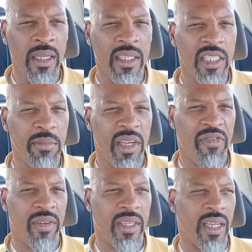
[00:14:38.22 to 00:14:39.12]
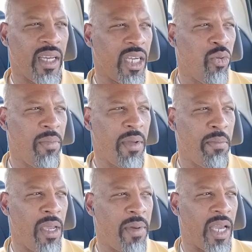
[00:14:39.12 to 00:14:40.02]
some different equipment
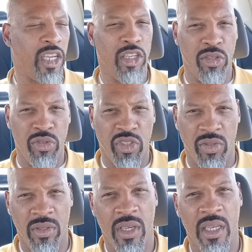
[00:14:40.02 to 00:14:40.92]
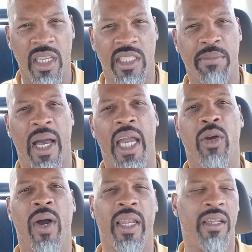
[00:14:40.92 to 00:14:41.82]
maybe I can use to get some
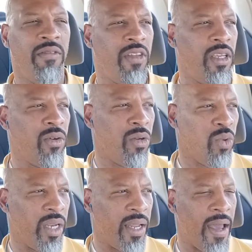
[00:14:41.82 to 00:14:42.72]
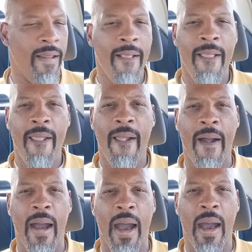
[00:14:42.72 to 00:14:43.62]
high-quality video and whatnot.
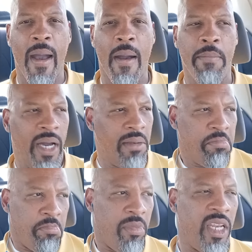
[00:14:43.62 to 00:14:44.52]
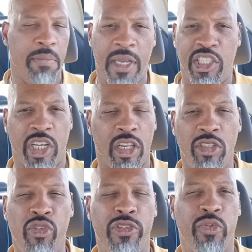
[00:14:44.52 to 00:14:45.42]
But in a pinch, I'll
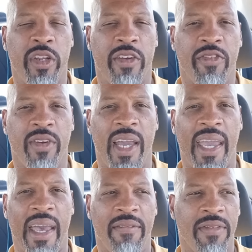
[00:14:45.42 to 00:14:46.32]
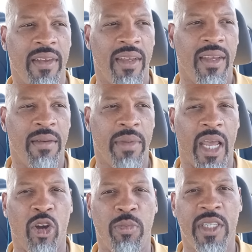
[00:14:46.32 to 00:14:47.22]
use whatever I have, but
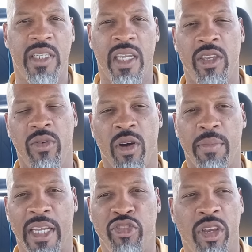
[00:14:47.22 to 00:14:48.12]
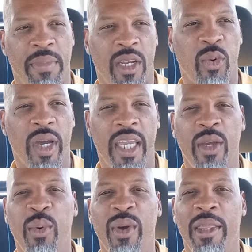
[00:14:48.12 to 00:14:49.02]
I hope to take you on my trip in a way
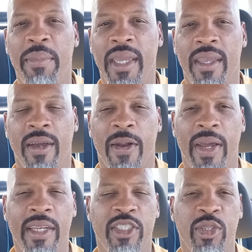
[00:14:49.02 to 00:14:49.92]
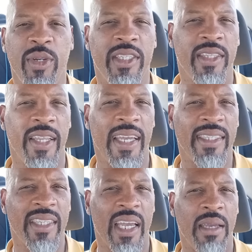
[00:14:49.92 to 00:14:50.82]
with me. All right. So until the
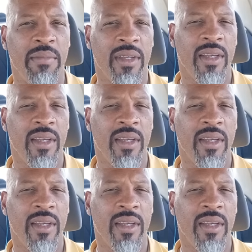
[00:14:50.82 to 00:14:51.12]
next time,